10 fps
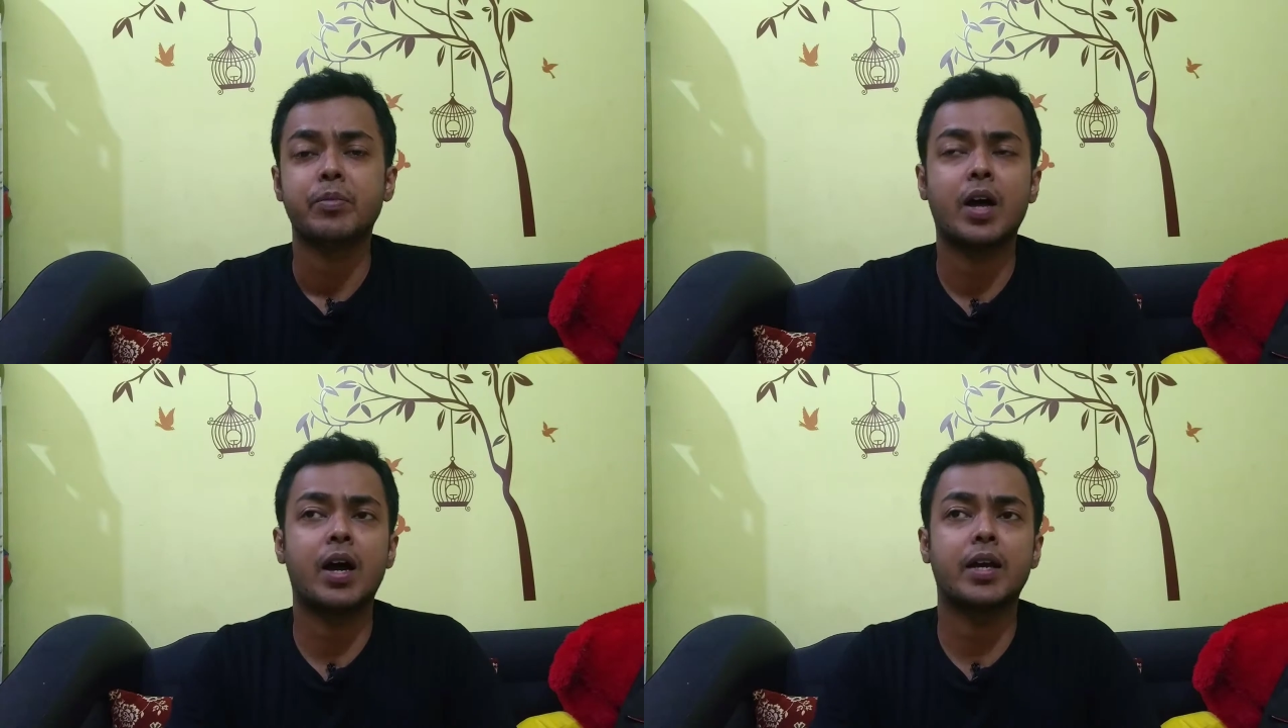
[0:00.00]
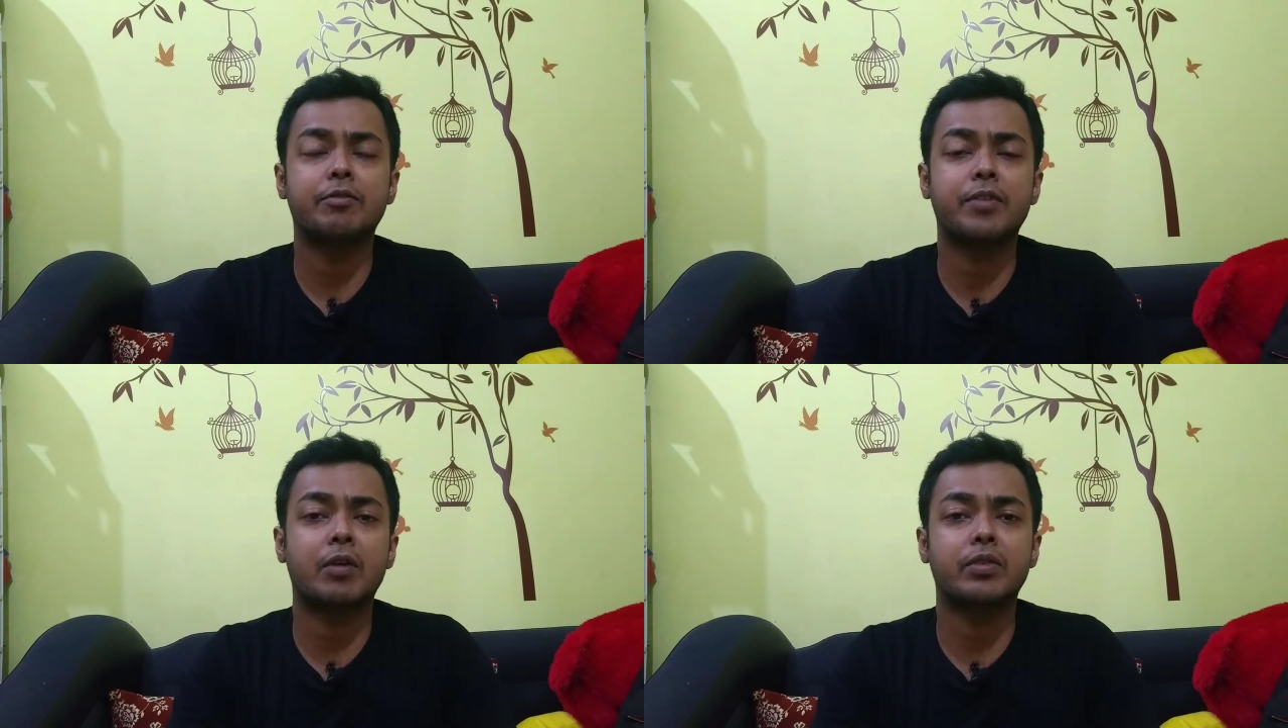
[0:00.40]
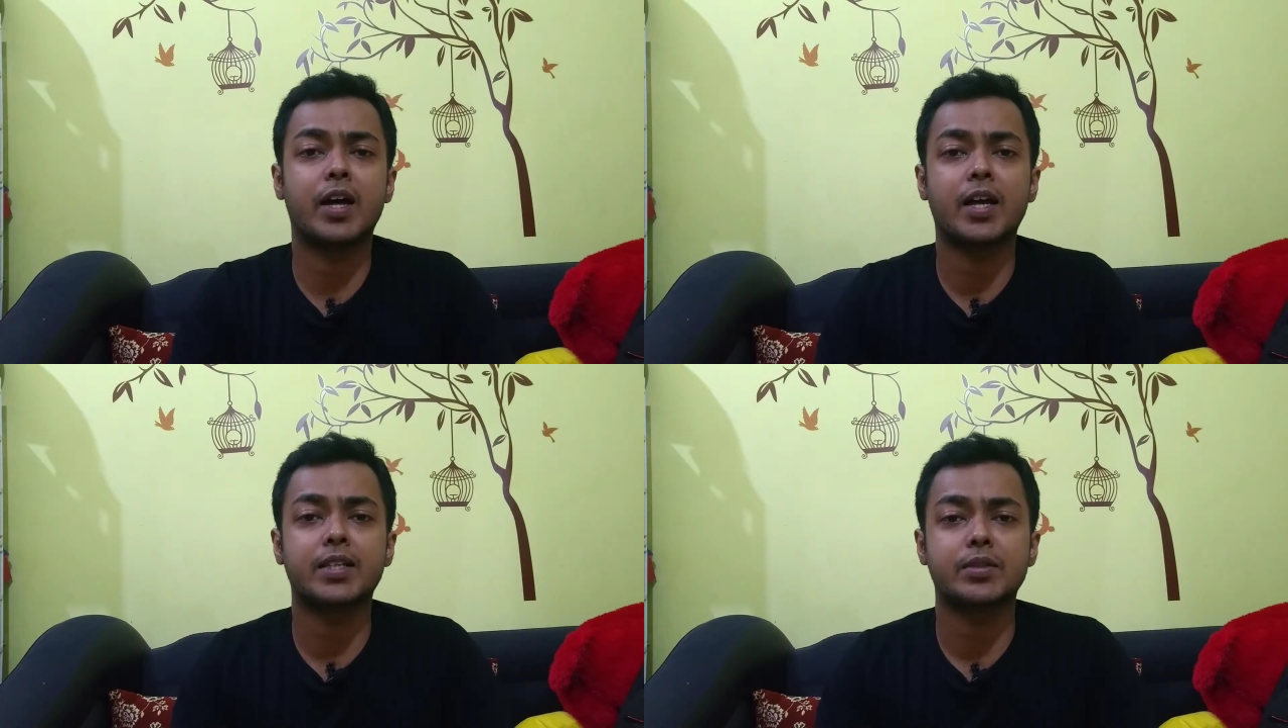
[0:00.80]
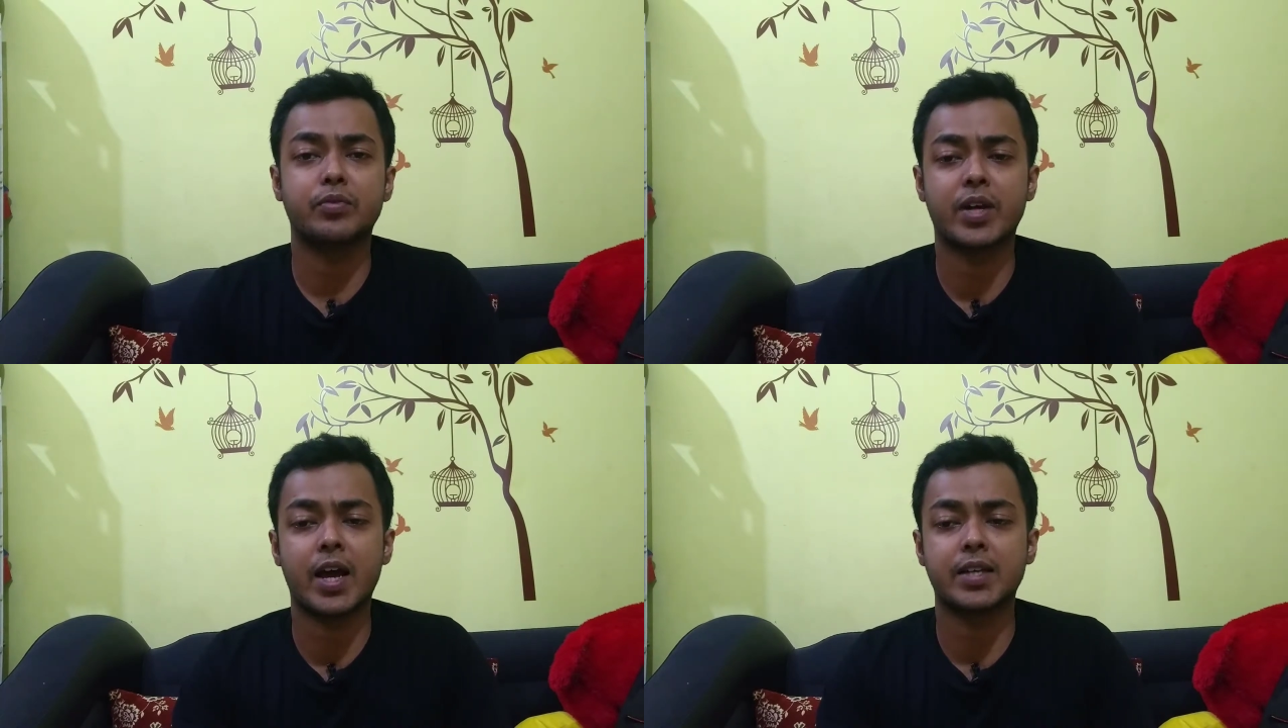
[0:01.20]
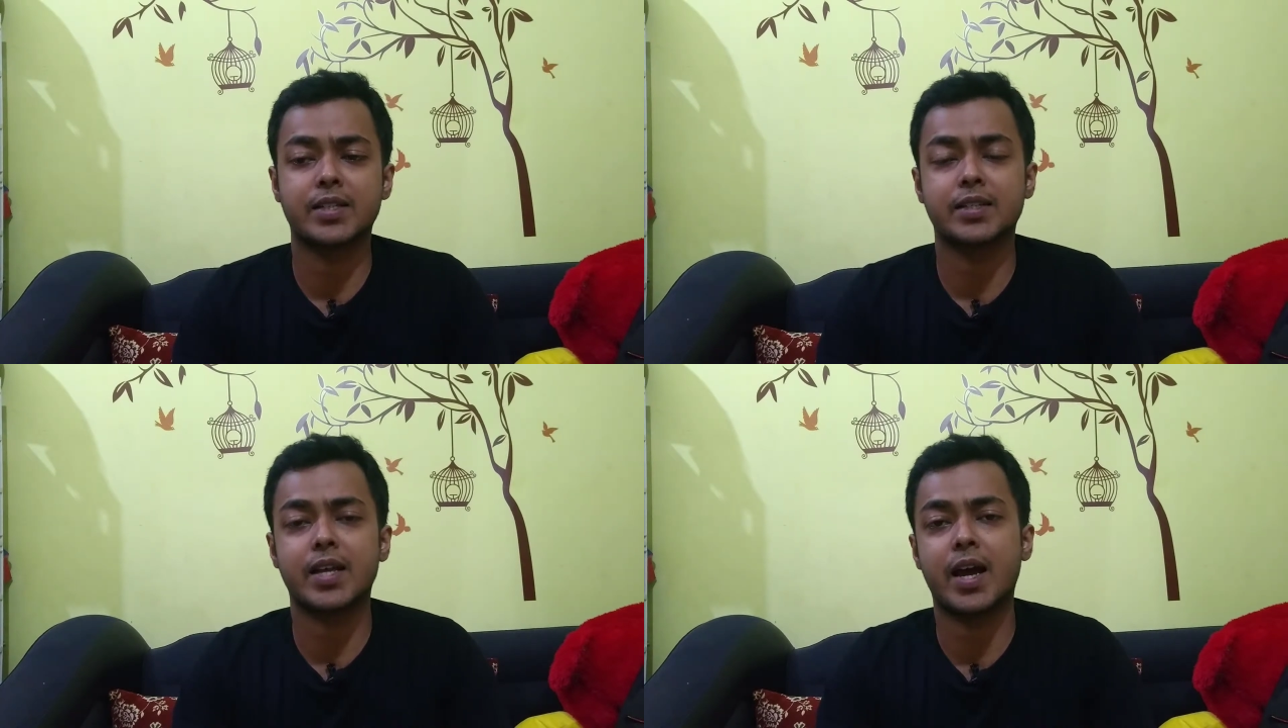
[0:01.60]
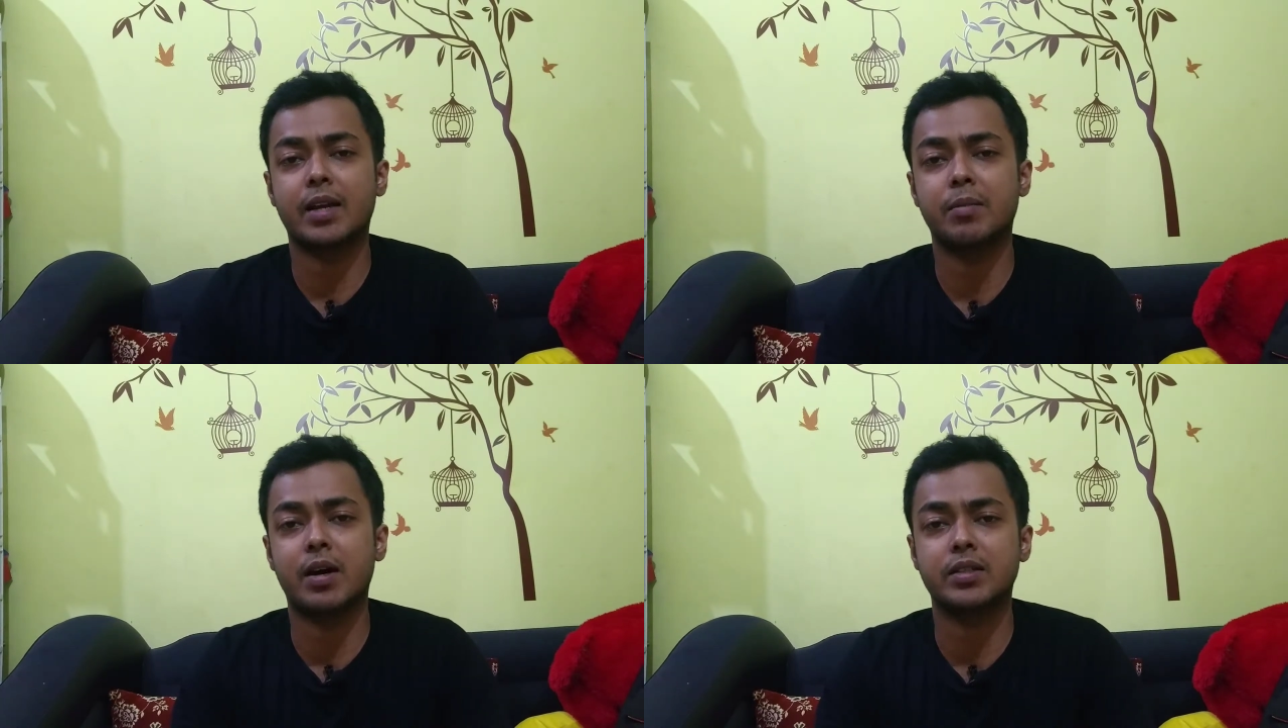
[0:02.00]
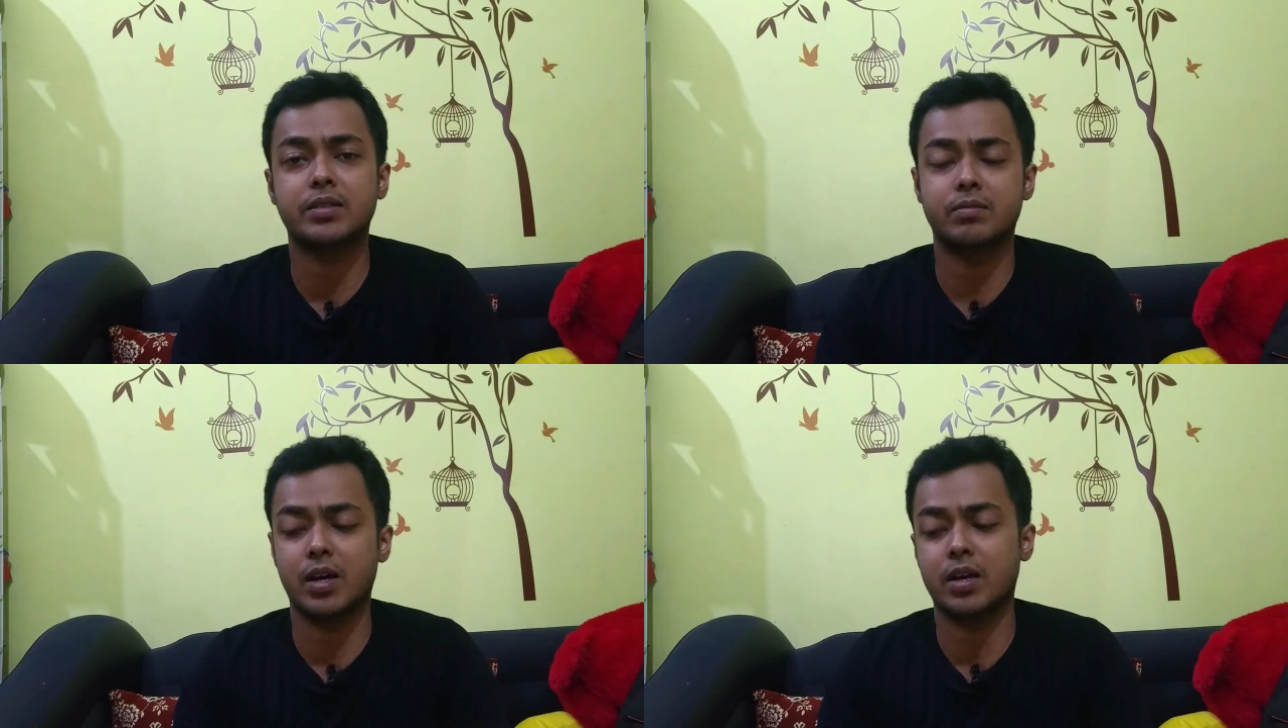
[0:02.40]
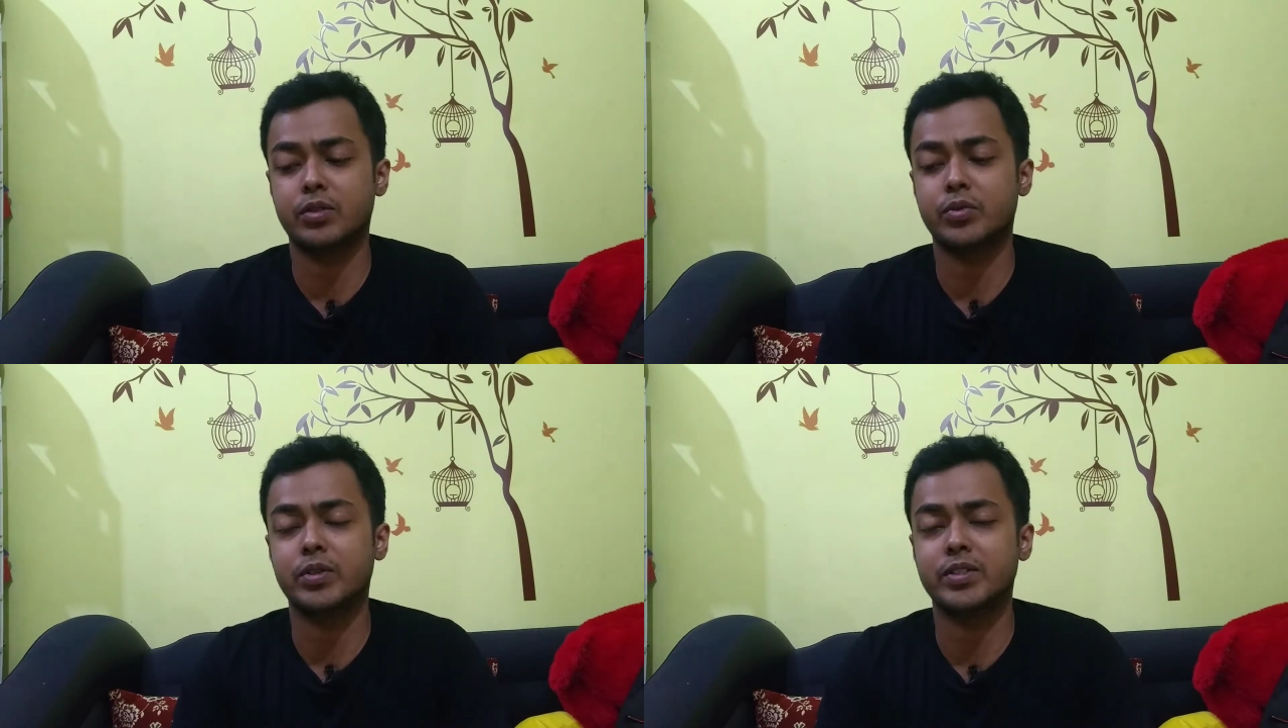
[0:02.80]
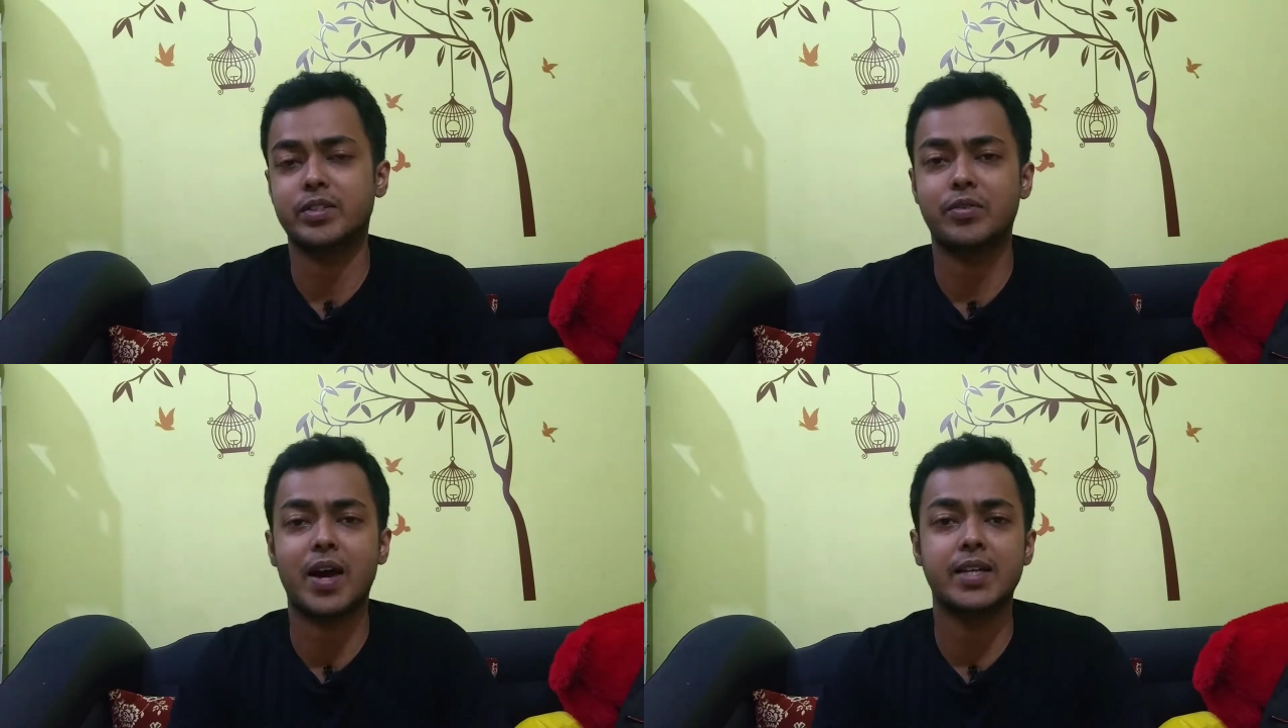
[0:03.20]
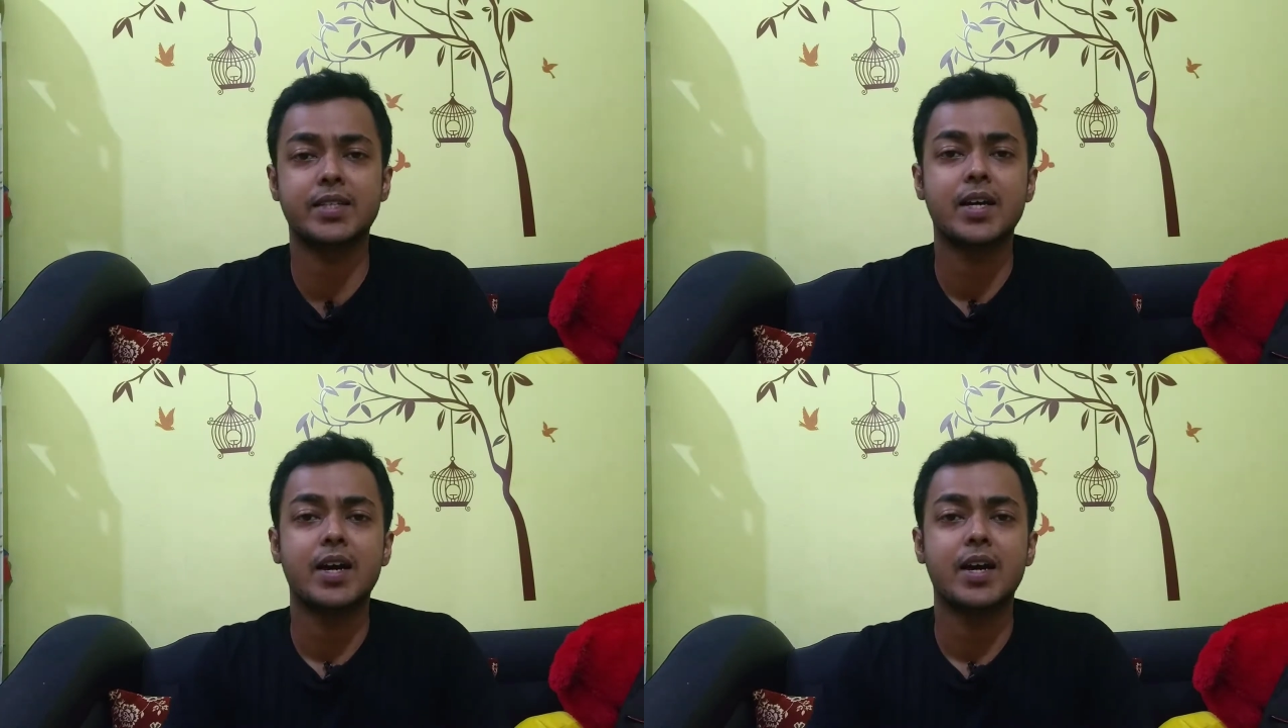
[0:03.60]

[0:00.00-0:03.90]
I found that when I turned the handlebars towards the right,